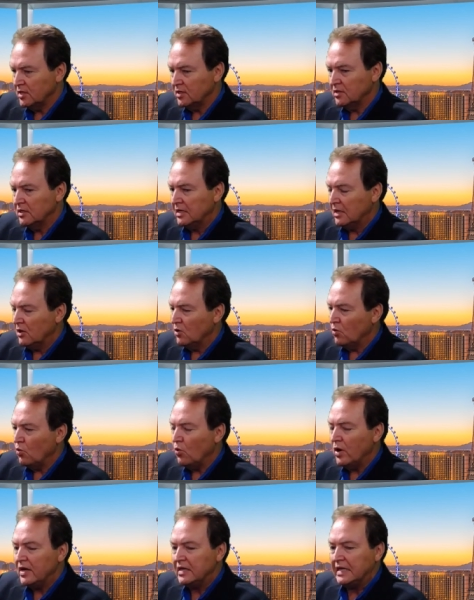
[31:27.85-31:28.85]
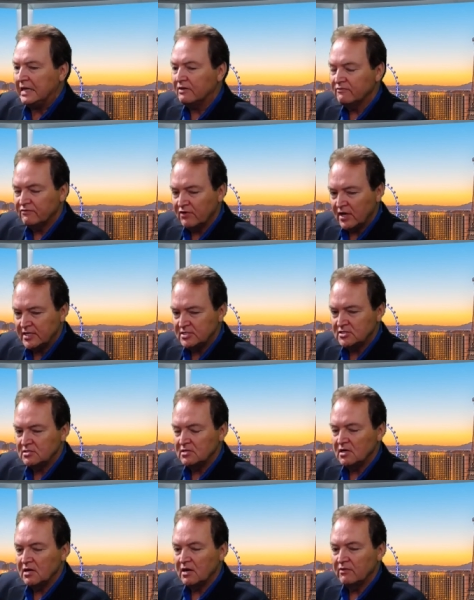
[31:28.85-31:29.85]
And what advice
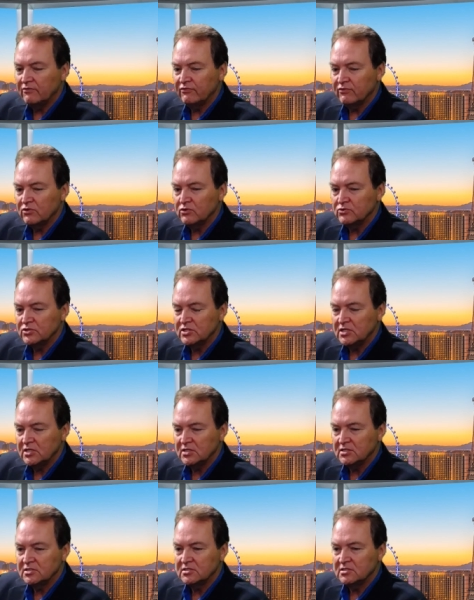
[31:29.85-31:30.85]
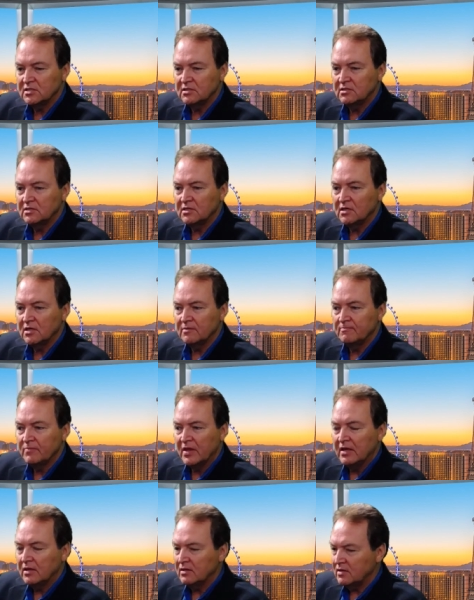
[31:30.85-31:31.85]
do you have for those kids
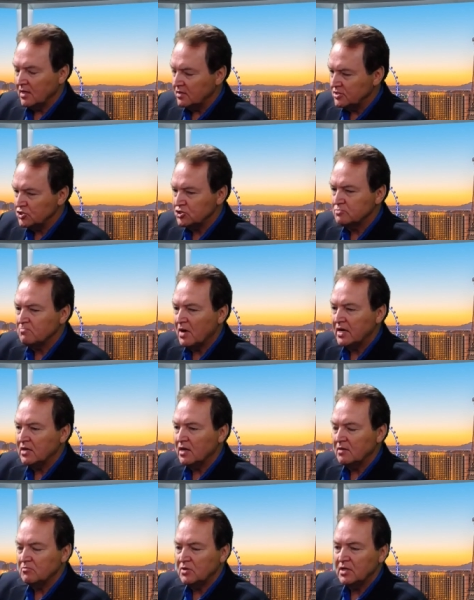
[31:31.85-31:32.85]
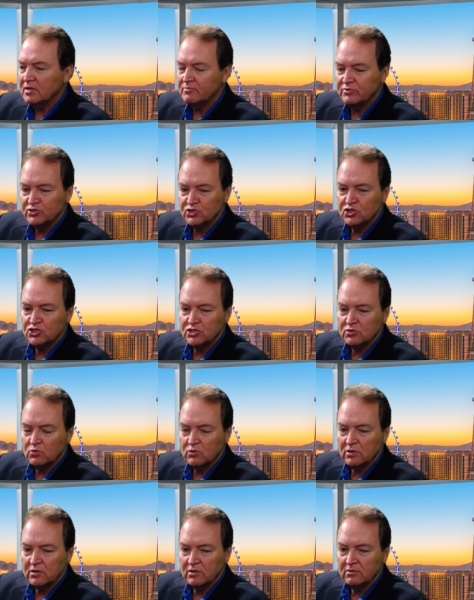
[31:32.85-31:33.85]
that just might not be in a position
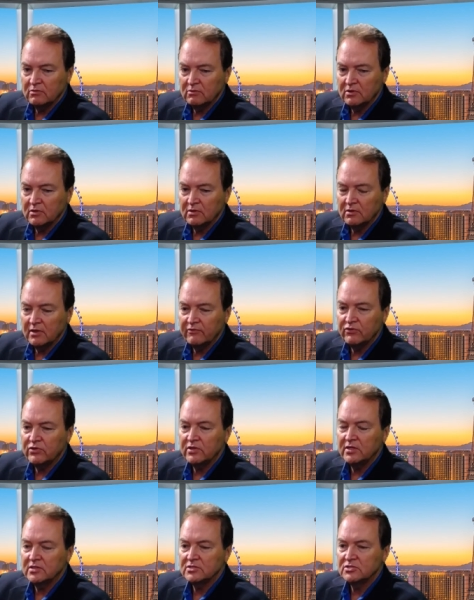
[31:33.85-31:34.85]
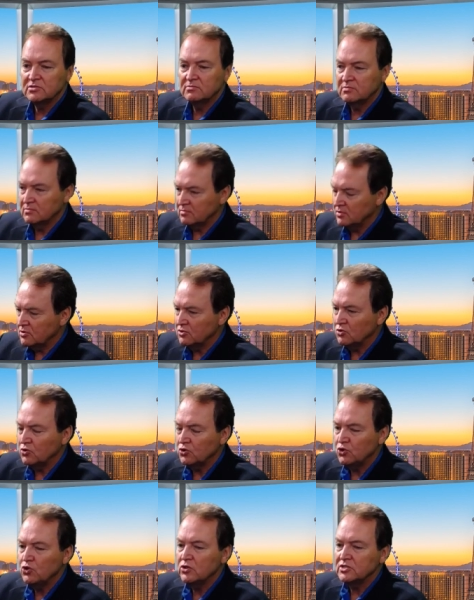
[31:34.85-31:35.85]
where everything is
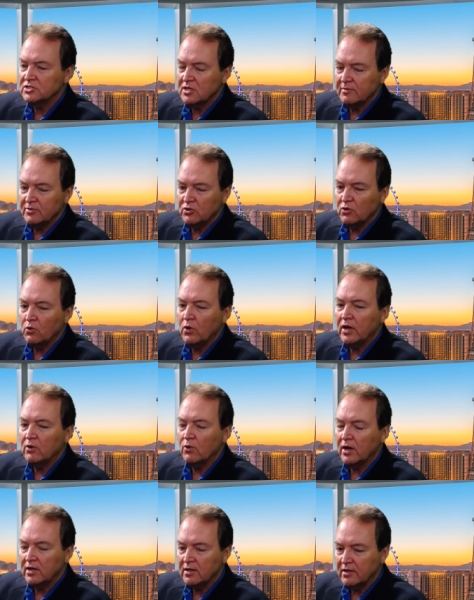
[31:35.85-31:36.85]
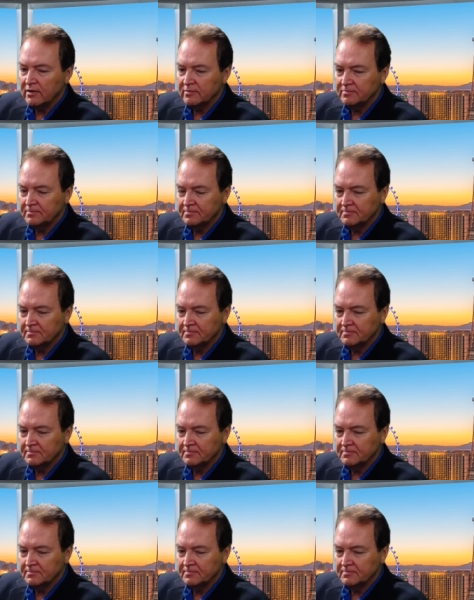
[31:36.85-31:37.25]
good is coming their way right now?